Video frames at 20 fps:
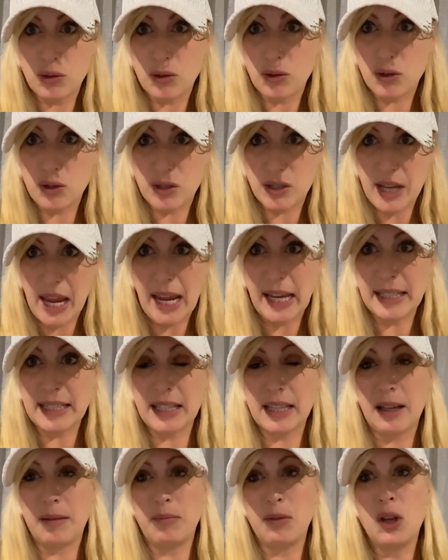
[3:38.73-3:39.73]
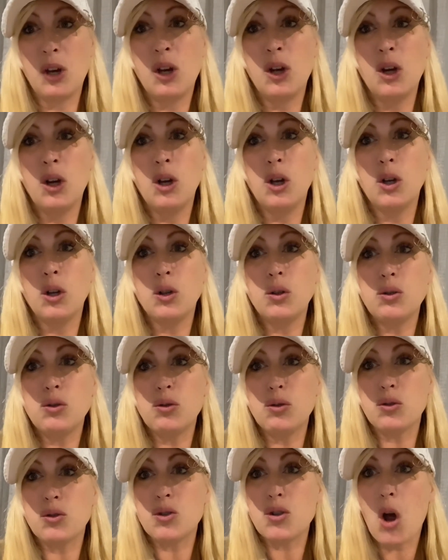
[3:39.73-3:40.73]
saying to them,
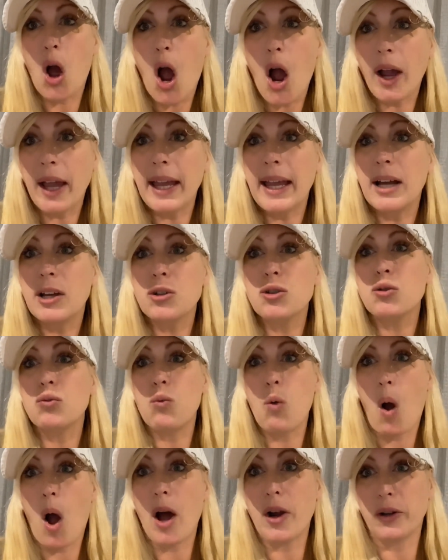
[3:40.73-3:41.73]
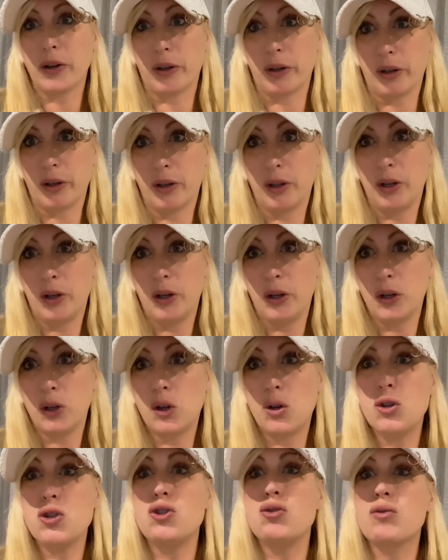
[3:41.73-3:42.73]
you're talking underwater.
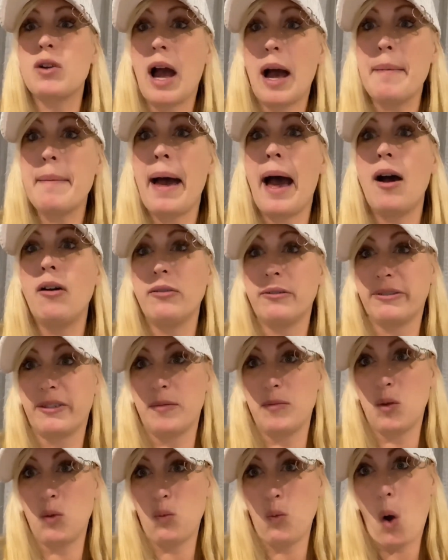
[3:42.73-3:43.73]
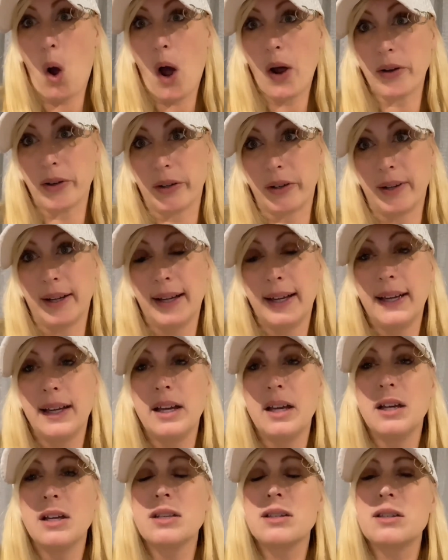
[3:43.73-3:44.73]
Could you come out from the water?
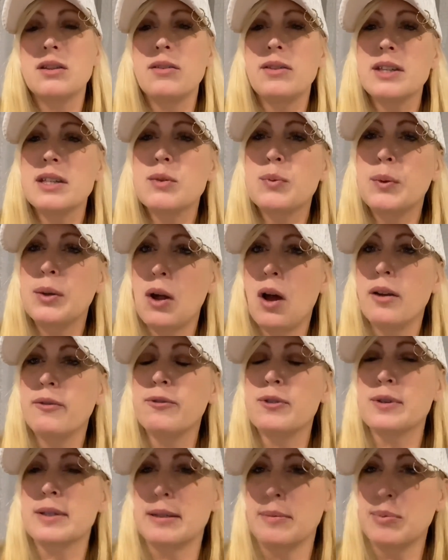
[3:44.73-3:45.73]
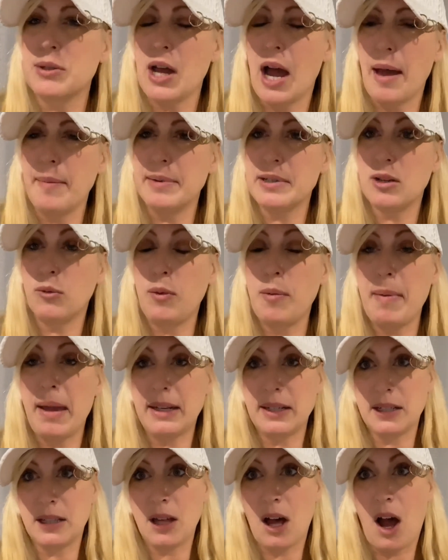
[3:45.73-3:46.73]
So this went on for some time until we made
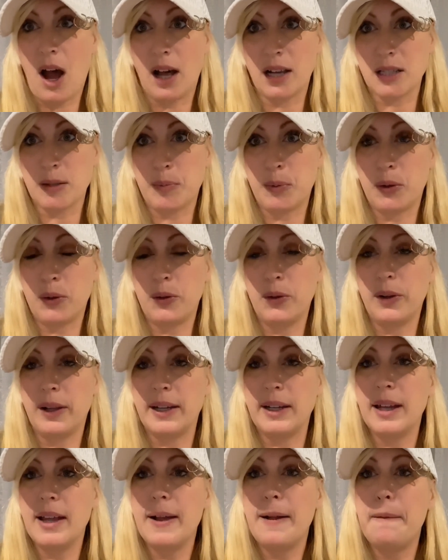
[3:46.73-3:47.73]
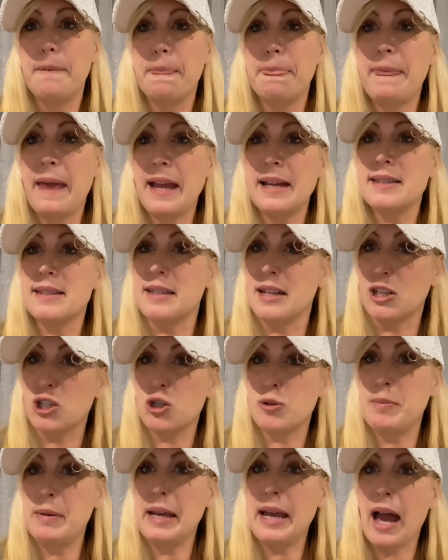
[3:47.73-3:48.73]
it to the hospital, and they
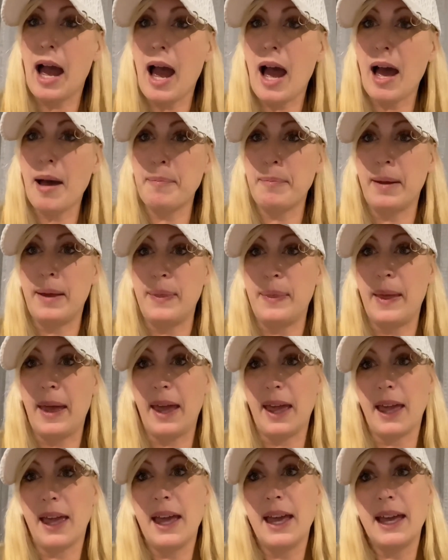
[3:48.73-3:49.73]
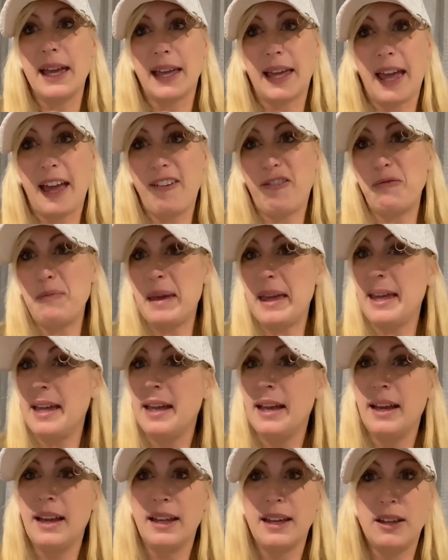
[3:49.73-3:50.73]
stitched me up, and they gave me,
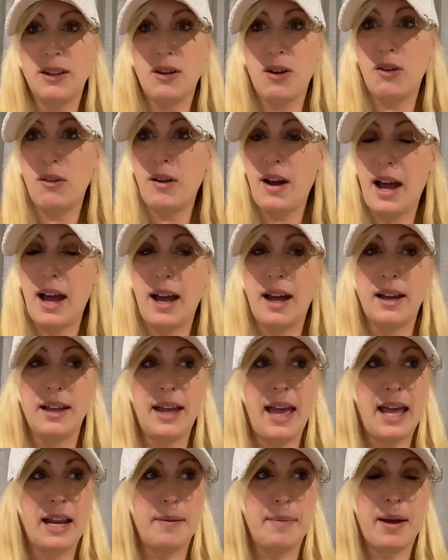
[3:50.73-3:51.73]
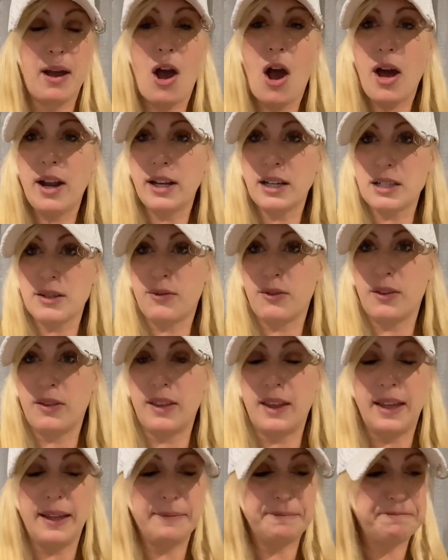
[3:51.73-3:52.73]
antibiotics for
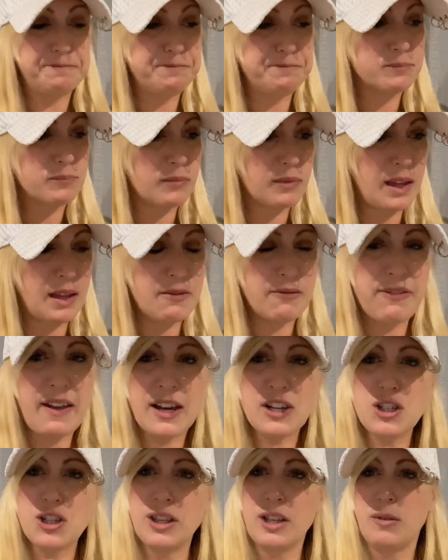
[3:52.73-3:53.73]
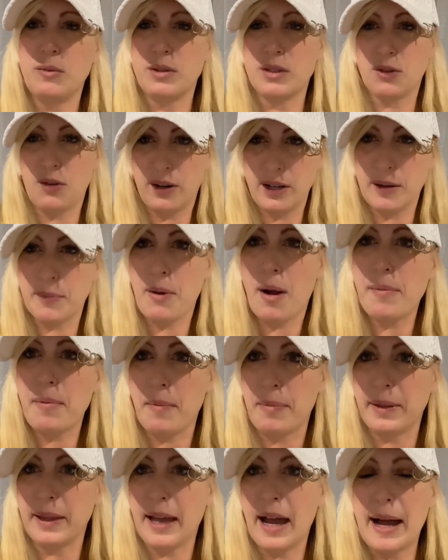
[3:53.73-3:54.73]
the infection that was going to
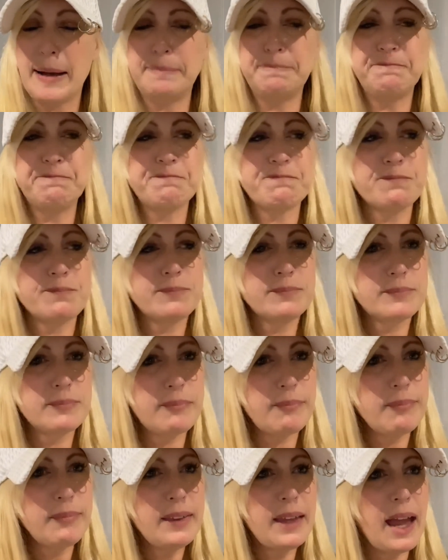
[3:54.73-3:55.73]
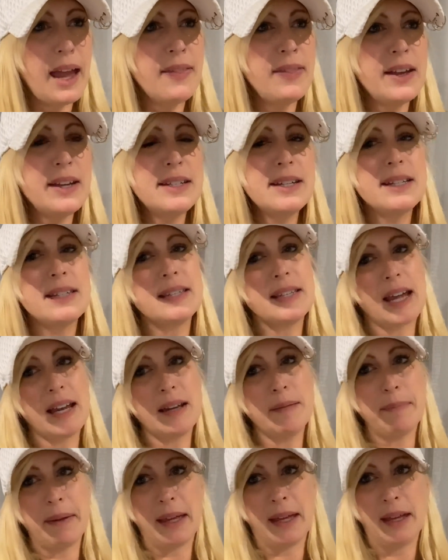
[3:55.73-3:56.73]
probably come. And they did say to
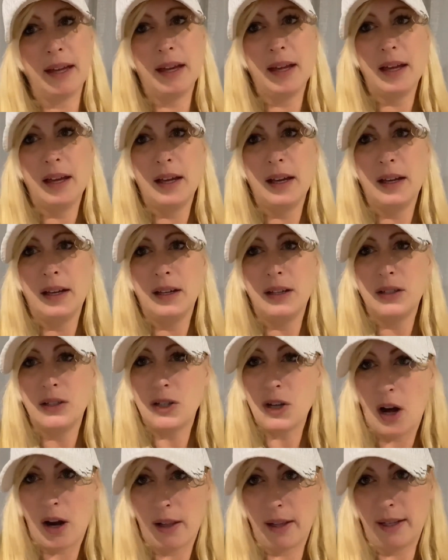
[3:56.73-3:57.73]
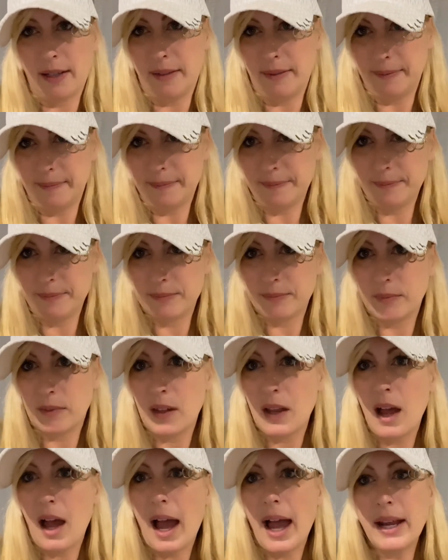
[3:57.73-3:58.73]
me, darling,
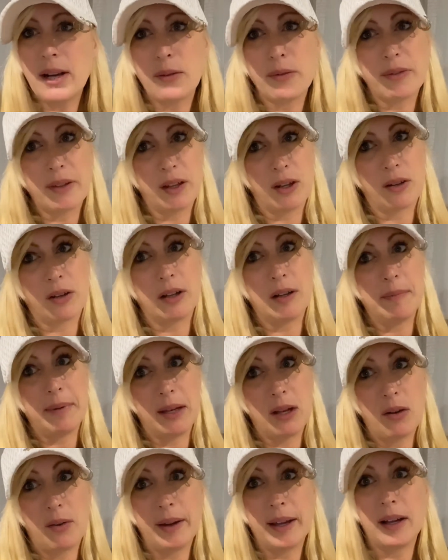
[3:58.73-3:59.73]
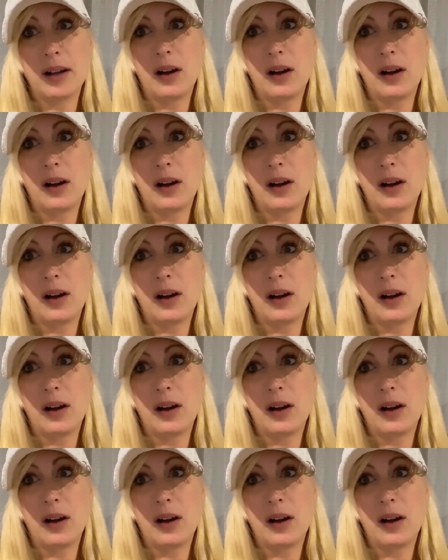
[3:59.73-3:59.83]
I don't think you're going to be going